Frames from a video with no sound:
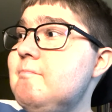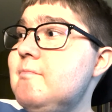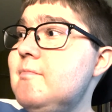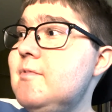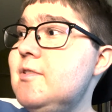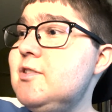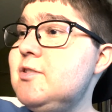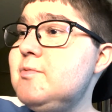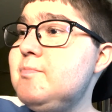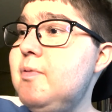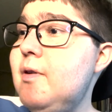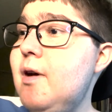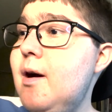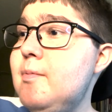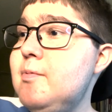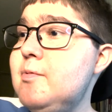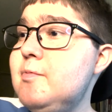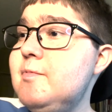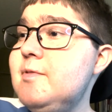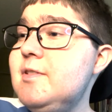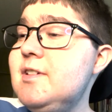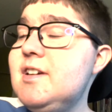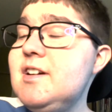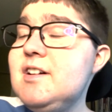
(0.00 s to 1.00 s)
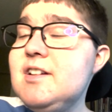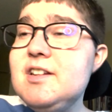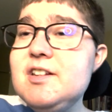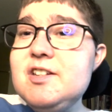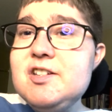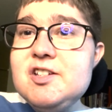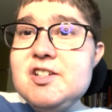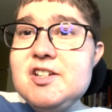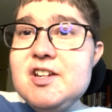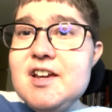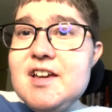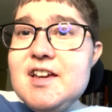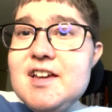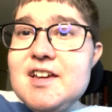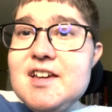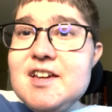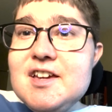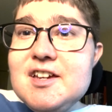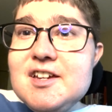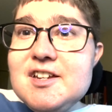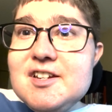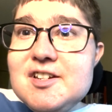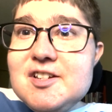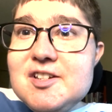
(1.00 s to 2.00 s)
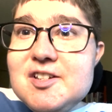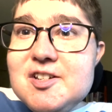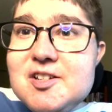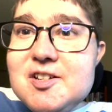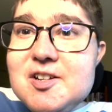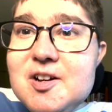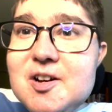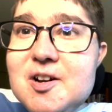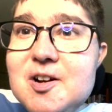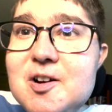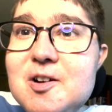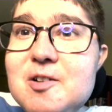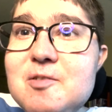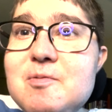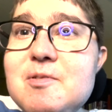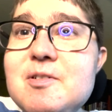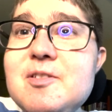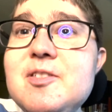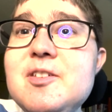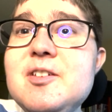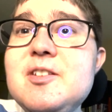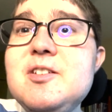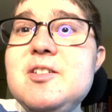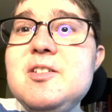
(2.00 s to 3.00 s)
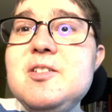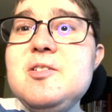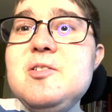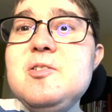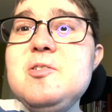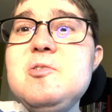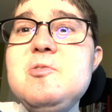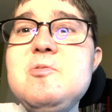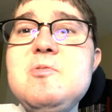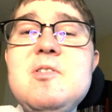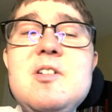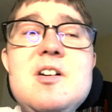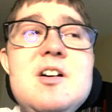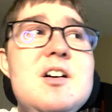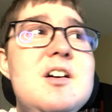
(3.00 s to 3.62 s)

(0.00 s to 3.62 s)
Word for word: is probably going to change uh, with a new